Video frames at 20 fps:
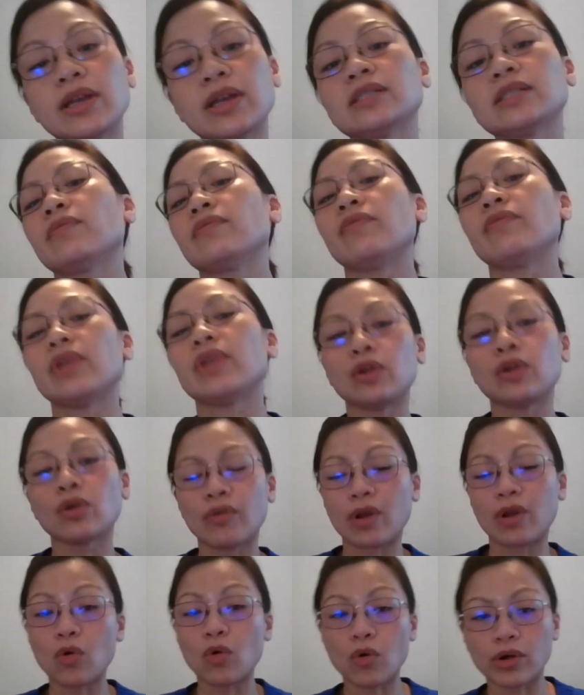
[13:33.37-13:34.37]
And there's a
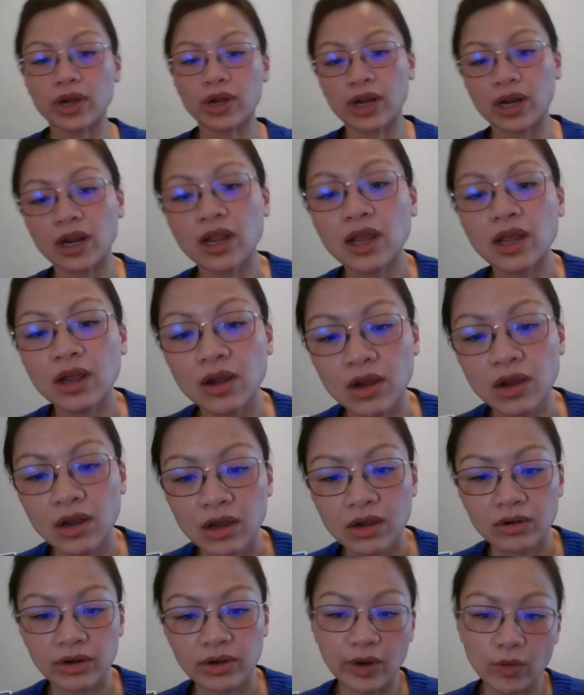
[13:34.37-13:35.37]
video recording,
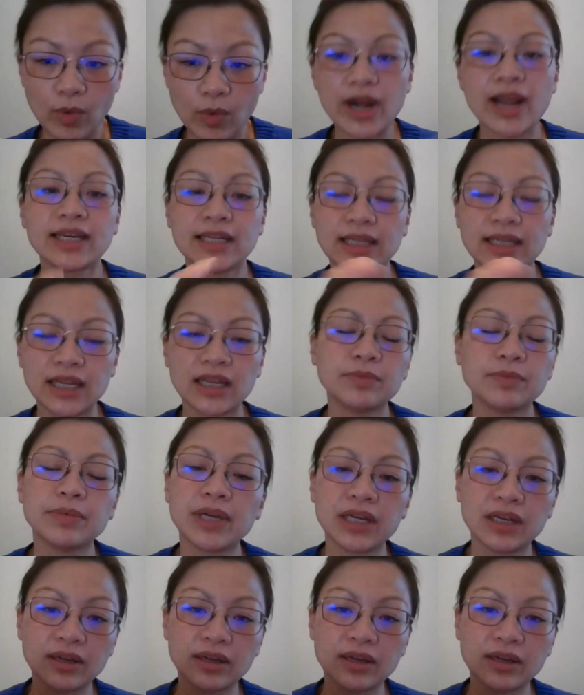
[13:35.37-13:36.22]
like what I did,